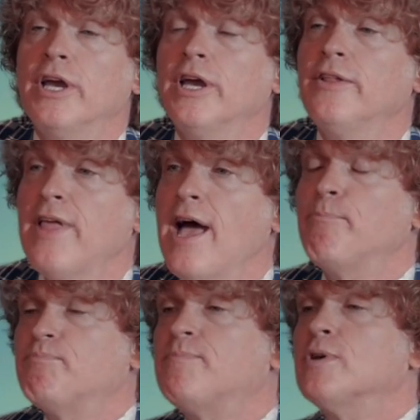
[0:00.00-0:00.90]
in
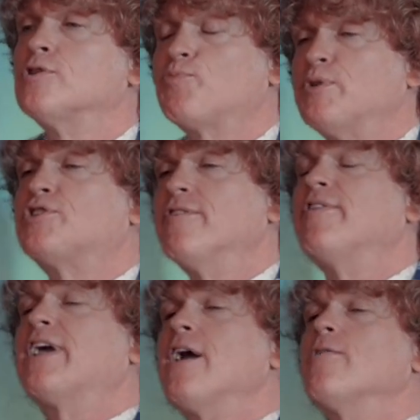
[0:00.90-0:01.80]
that
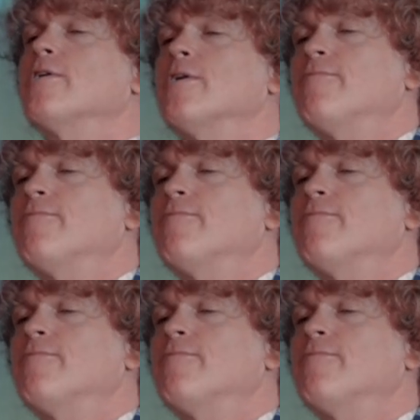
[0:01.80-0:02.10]
specific area